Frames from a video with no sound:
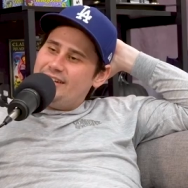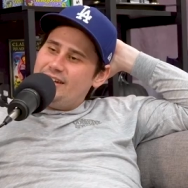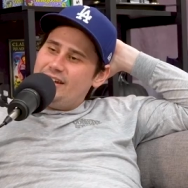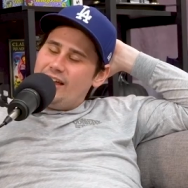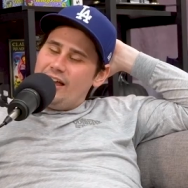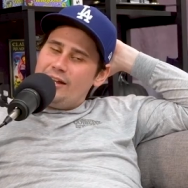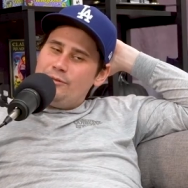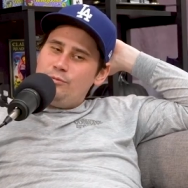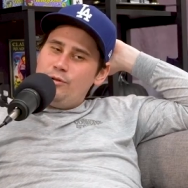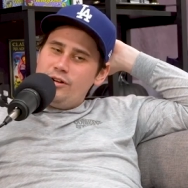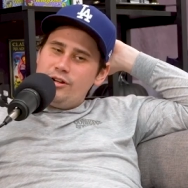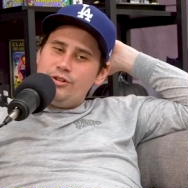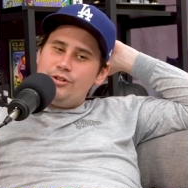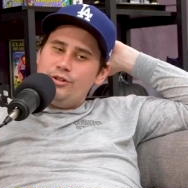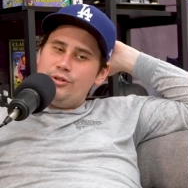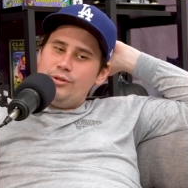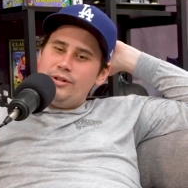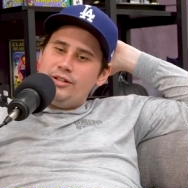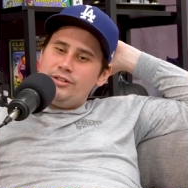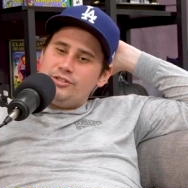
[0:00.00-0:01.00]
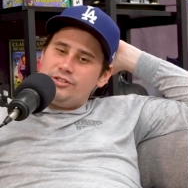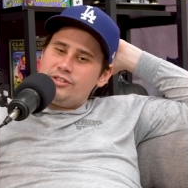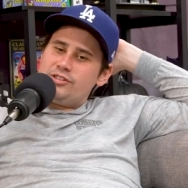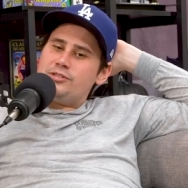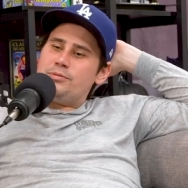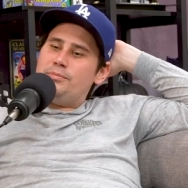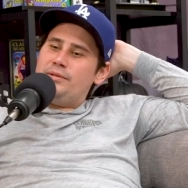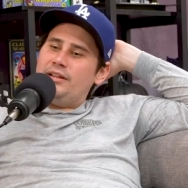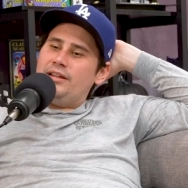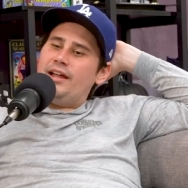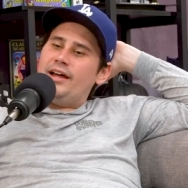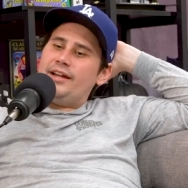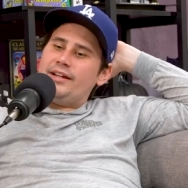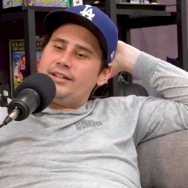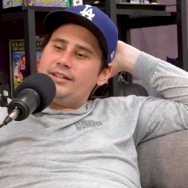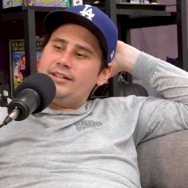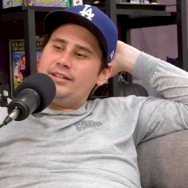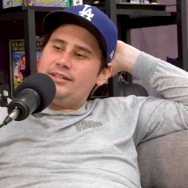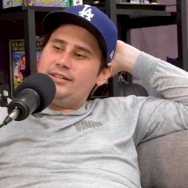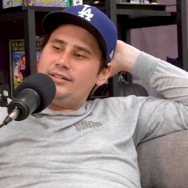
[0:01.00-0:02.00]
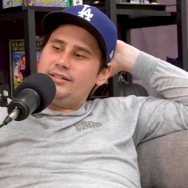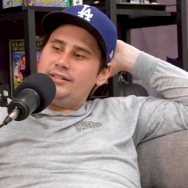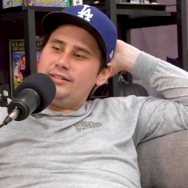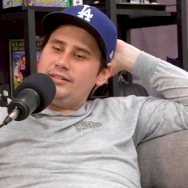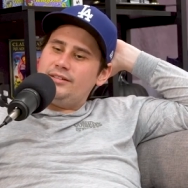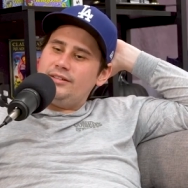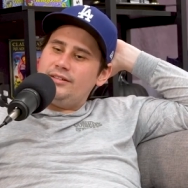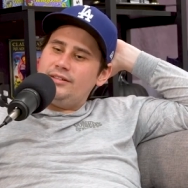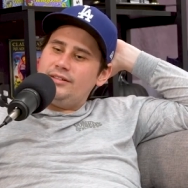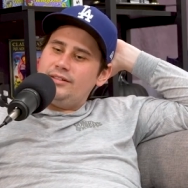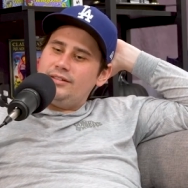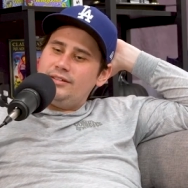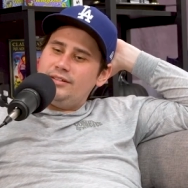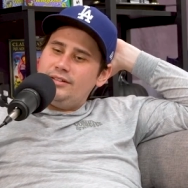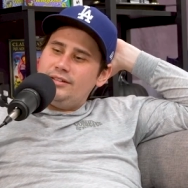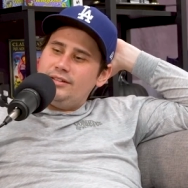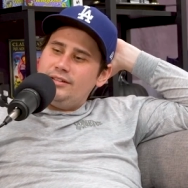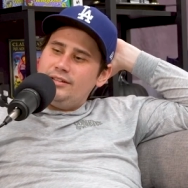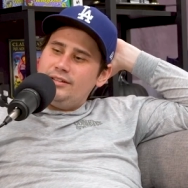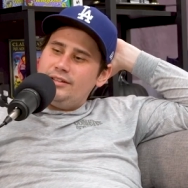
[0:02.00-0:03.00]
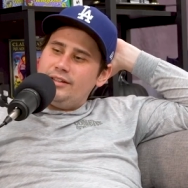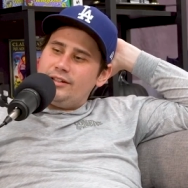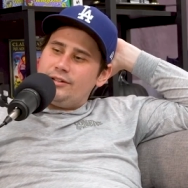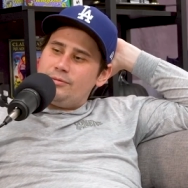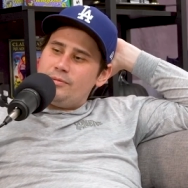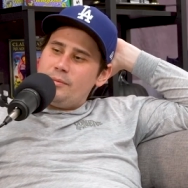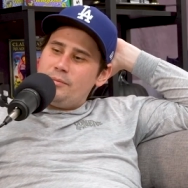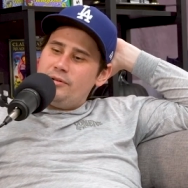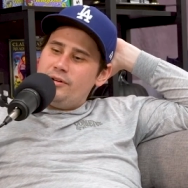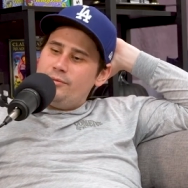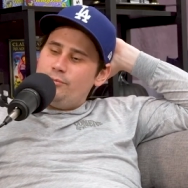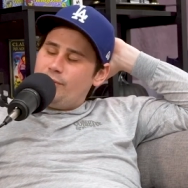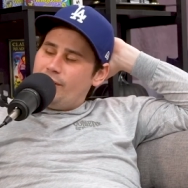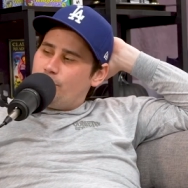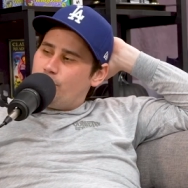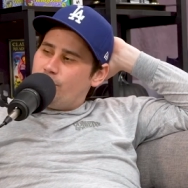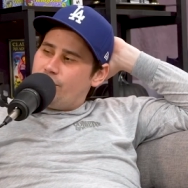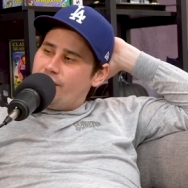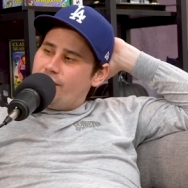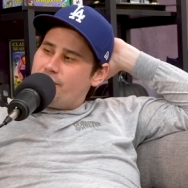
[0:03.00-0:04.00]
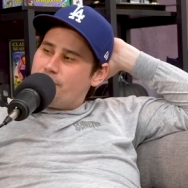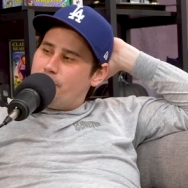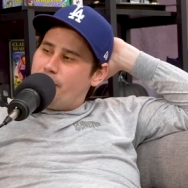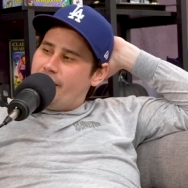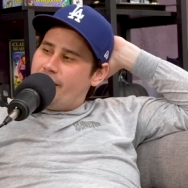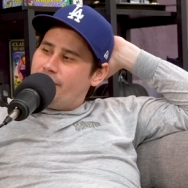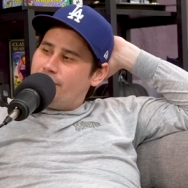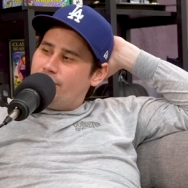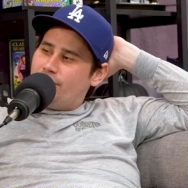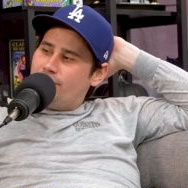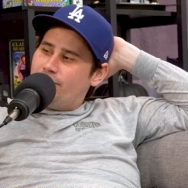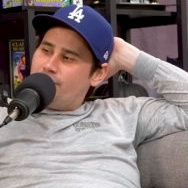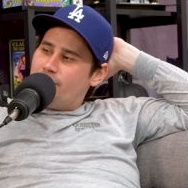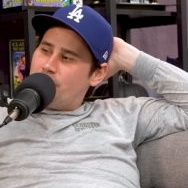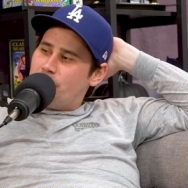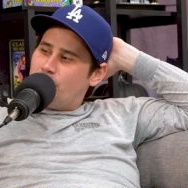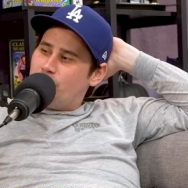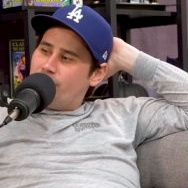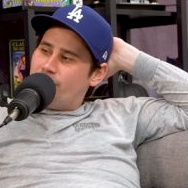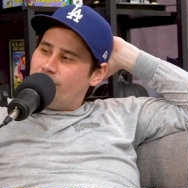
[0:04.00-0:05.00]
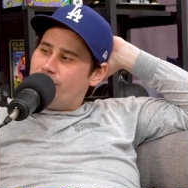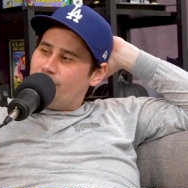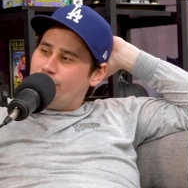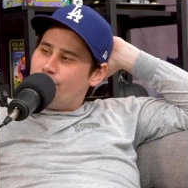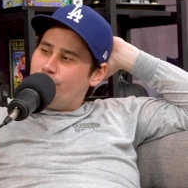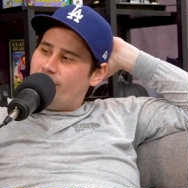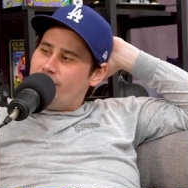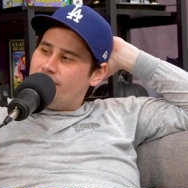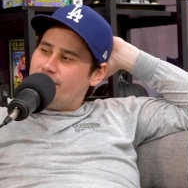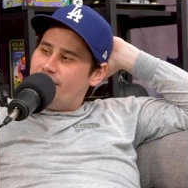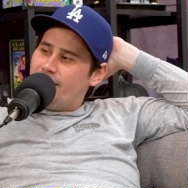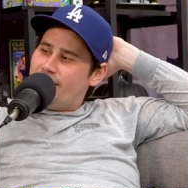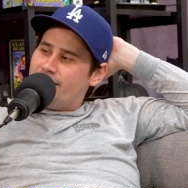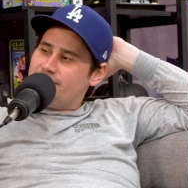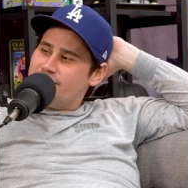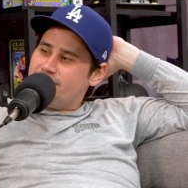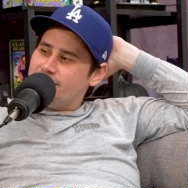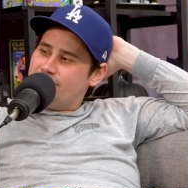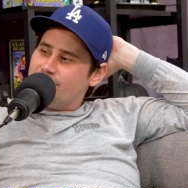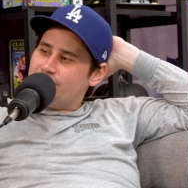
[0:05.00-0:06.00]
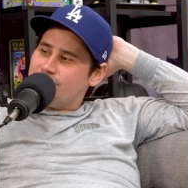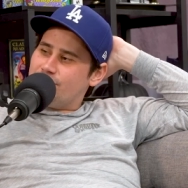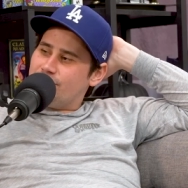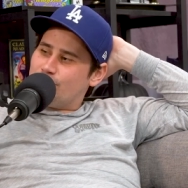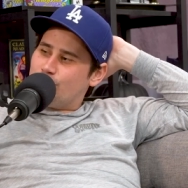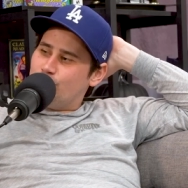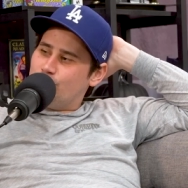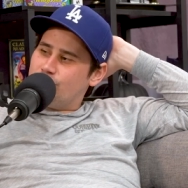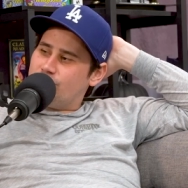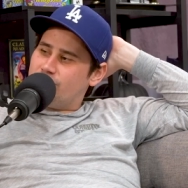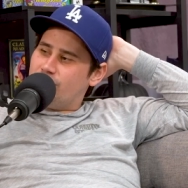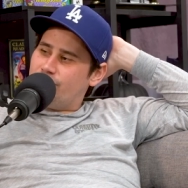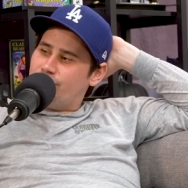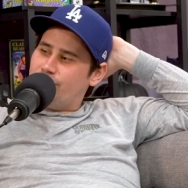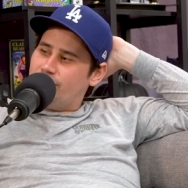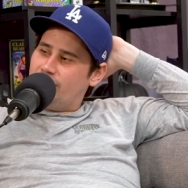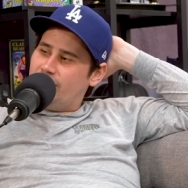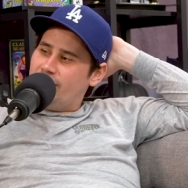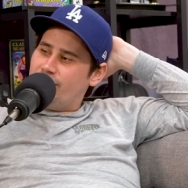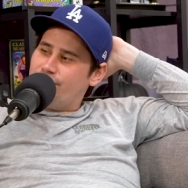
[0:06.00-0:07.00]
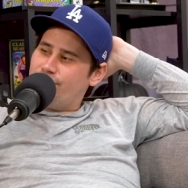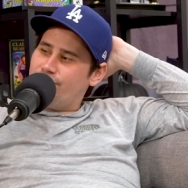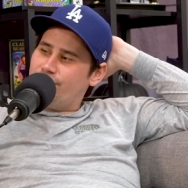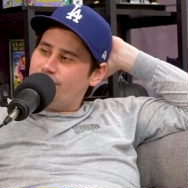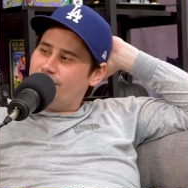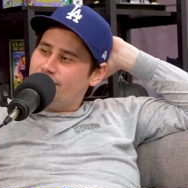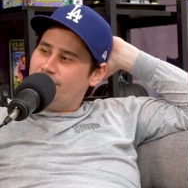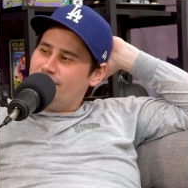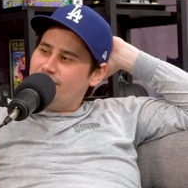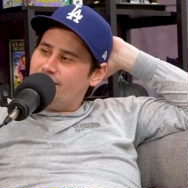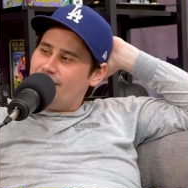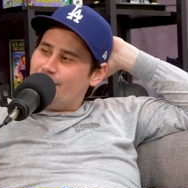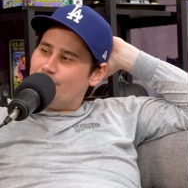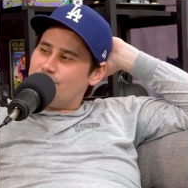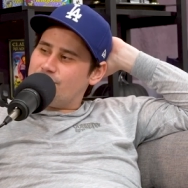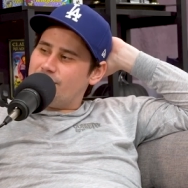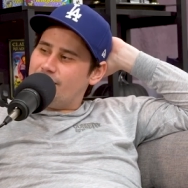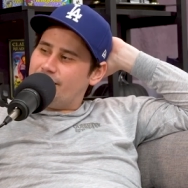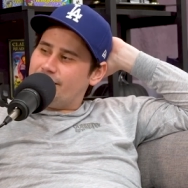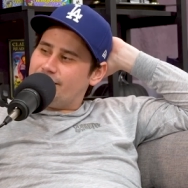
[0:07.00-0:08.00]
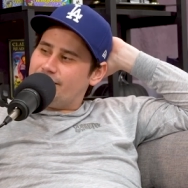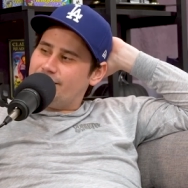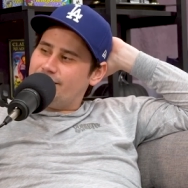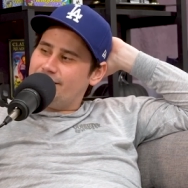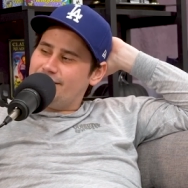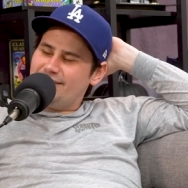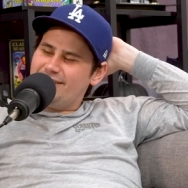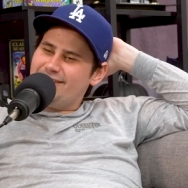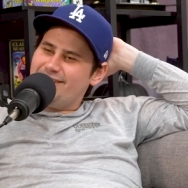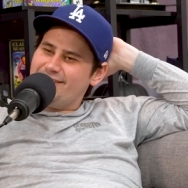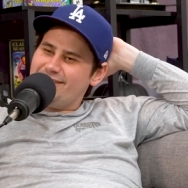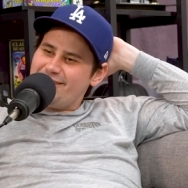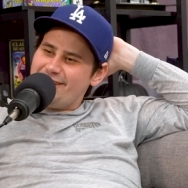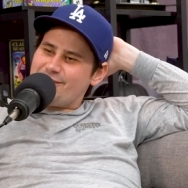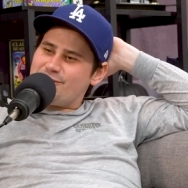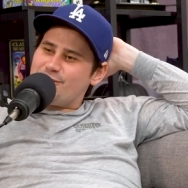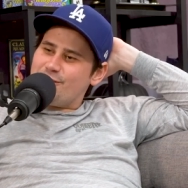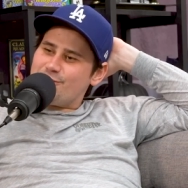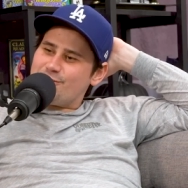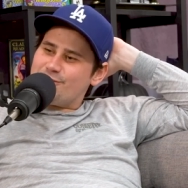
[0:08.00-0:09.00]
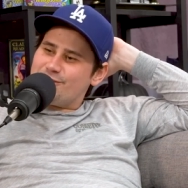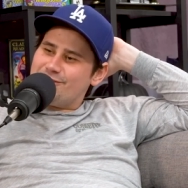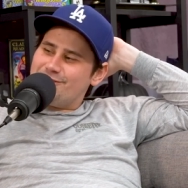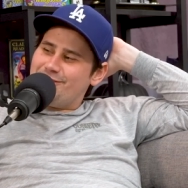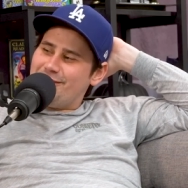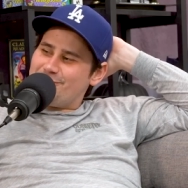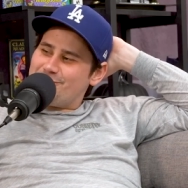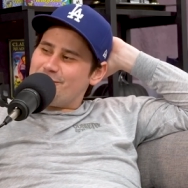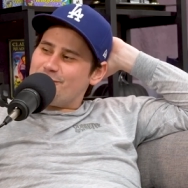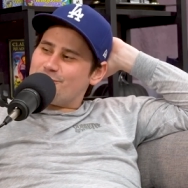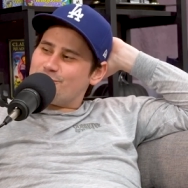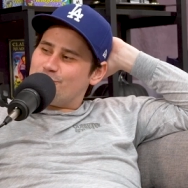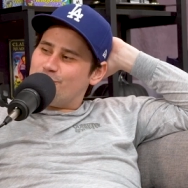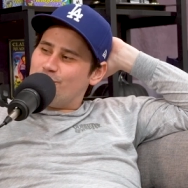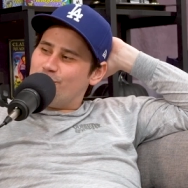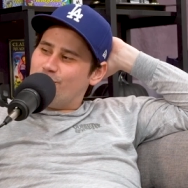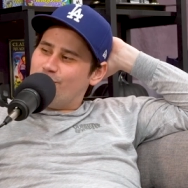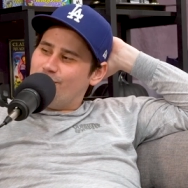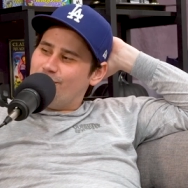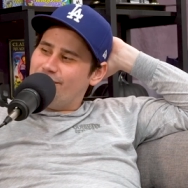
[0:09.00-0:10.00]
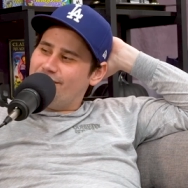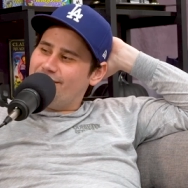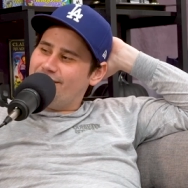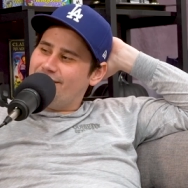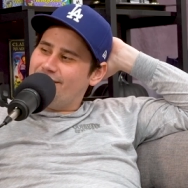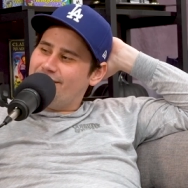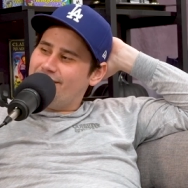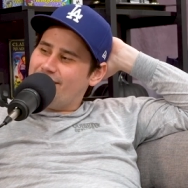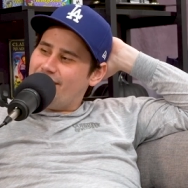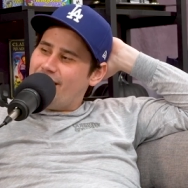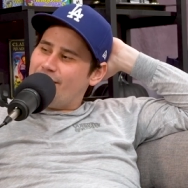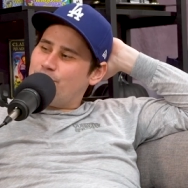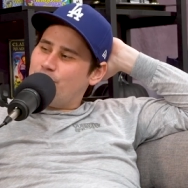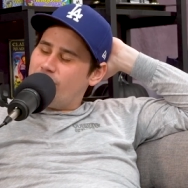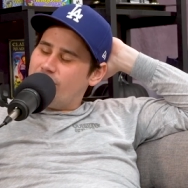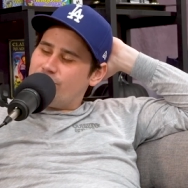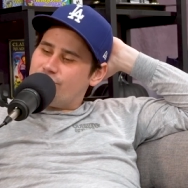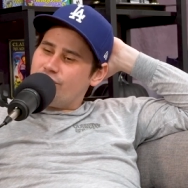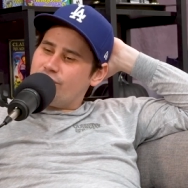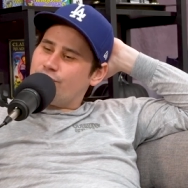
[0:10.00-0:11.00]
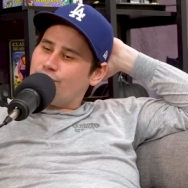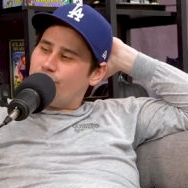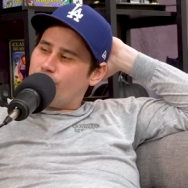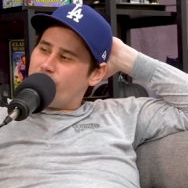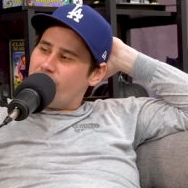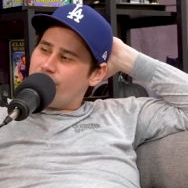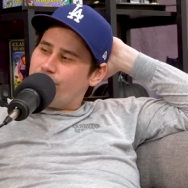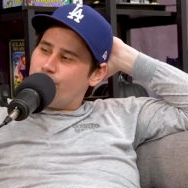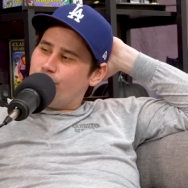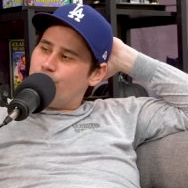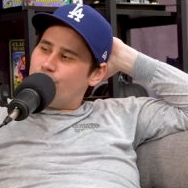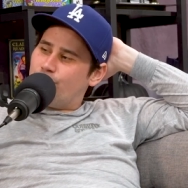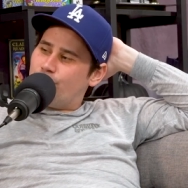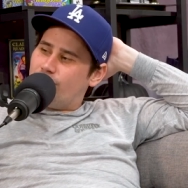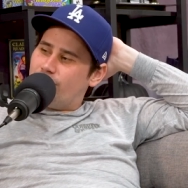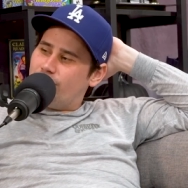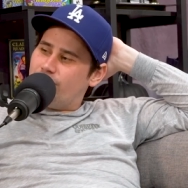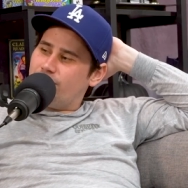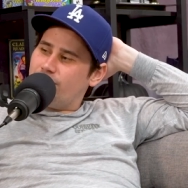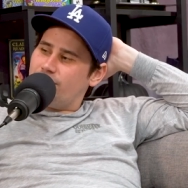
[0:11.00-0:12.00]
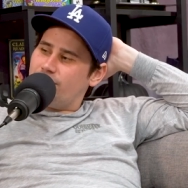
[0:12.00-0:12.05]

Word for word: I'd want to do it just to be like, like remember in like Without a Paddle, remember when the friend dies and he does all the cool stuff in life? Yeah. I was like, that sounds that sounds cool. Yeah. I'd want it just for my funeral.